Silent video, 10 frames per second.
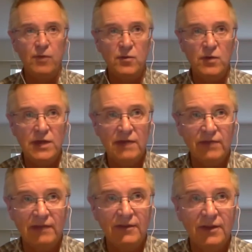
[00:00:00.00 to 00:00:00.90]
we we have
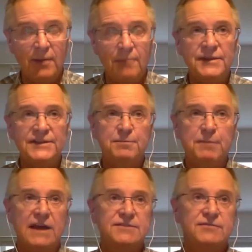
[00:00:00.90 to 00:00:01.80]
given them the
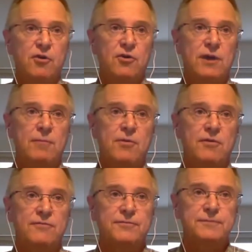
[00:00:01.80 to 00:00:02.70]
specs for a number
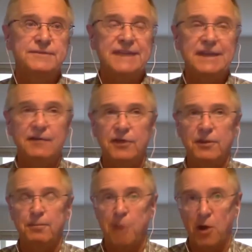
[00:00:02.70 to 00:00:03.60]
of
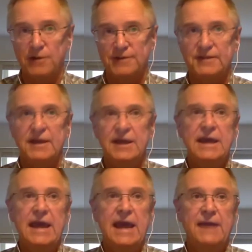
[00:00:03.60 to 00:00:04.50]
significant parts,
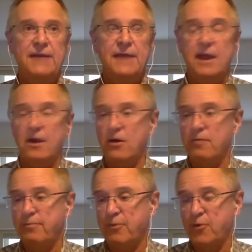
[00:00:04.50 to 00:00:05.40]
and they are
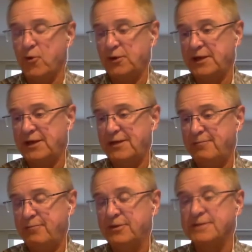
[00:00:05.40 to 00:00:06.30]
currently
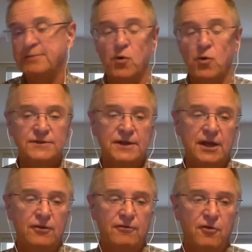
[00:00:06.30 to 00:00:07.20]
putting some quotes
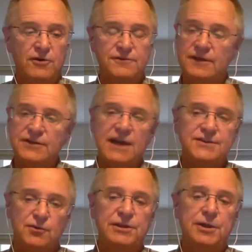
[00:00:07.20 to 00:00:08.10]
together for us. VGI
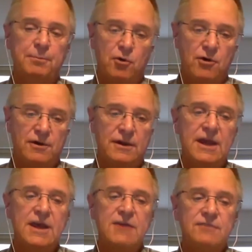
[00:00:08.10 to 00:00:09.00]
is really important.
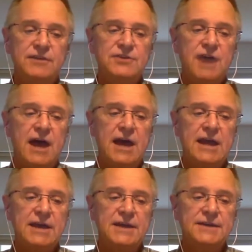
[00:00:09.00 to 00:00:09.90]
VGI
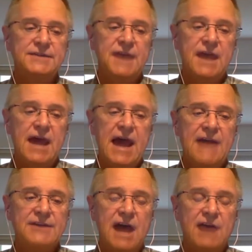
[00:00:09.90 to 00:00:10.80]
is
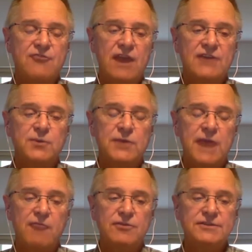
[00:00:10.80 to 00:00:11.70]
has contracts with
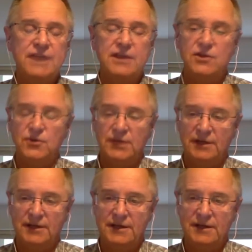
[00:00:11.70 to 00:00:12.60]
every state
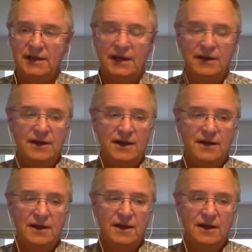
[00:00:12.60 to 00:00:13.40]
utility in India